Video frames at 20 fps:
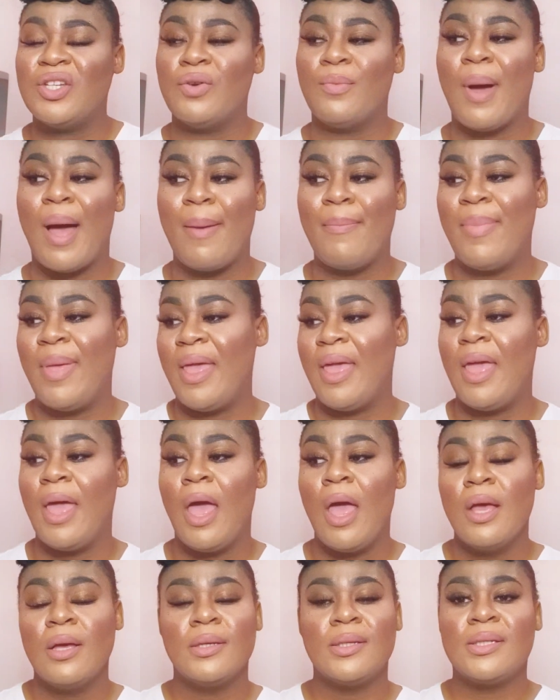You might be
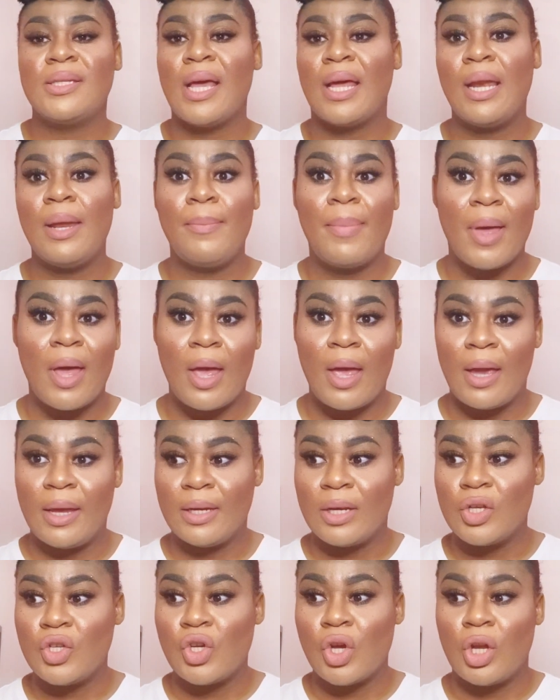celibate in
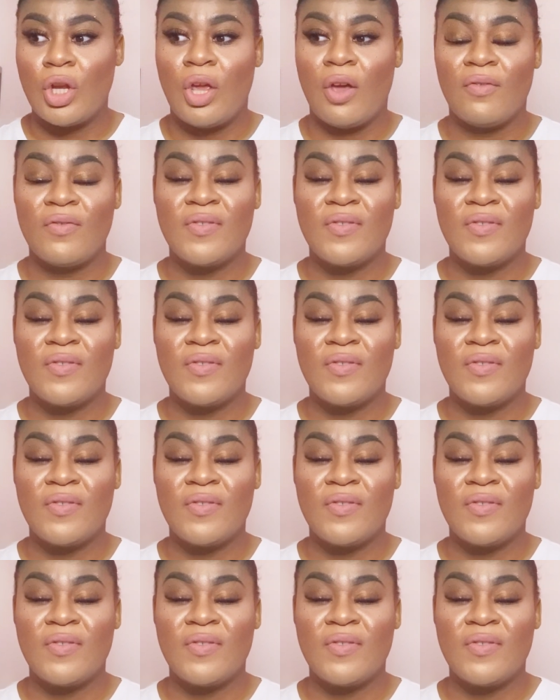the journey of